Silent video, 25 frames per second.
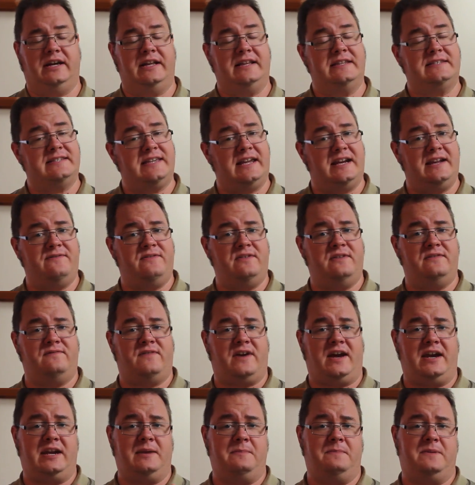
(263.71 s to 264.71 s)
Instead of
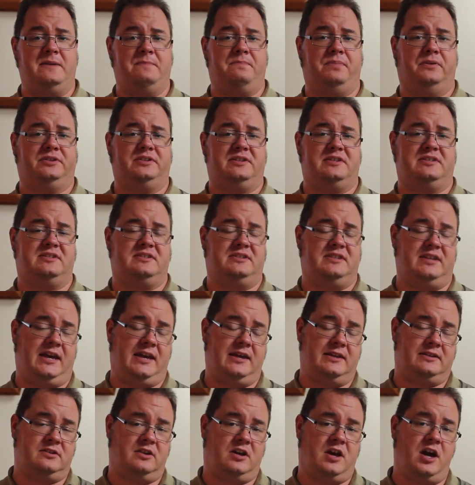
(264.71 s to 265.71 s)
inviting people
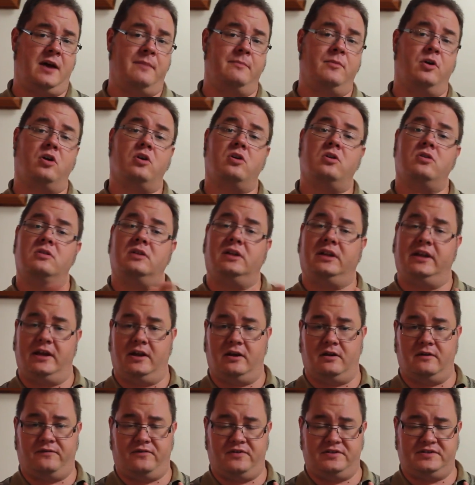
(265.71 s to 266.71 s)
to come
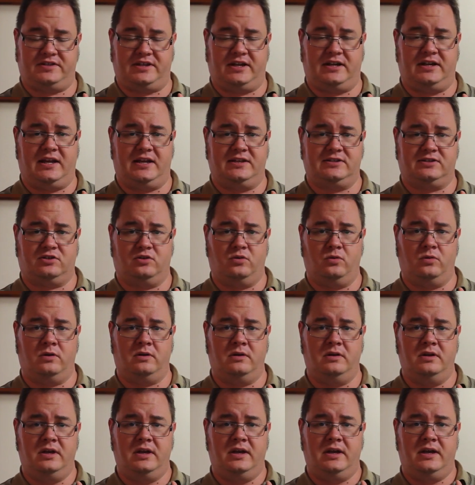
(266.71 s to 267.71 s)
earlier for Sunday
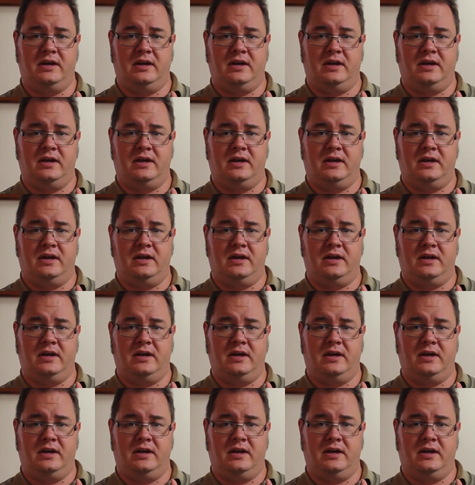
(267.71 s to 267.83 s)
school